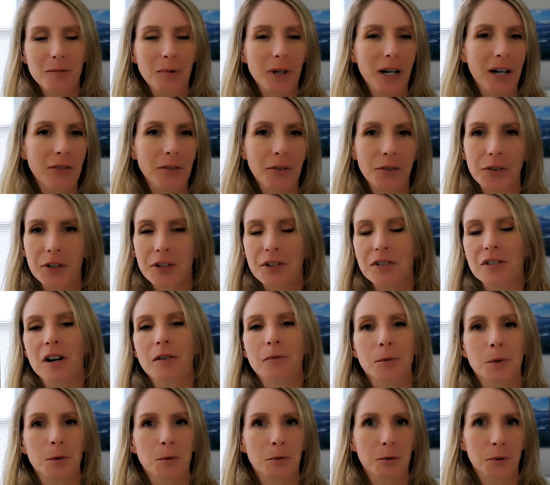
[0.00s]
whatever feels
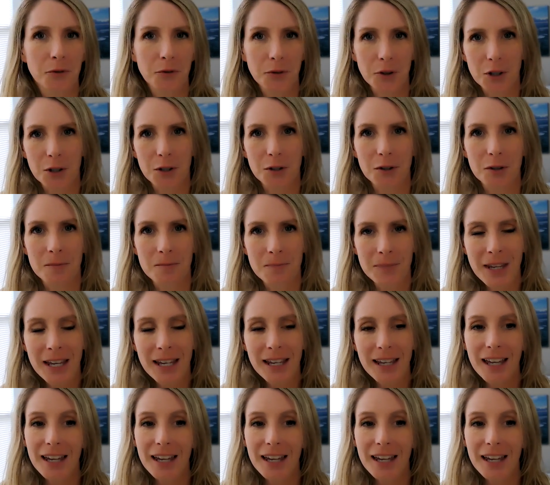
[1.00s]
comfortable for you.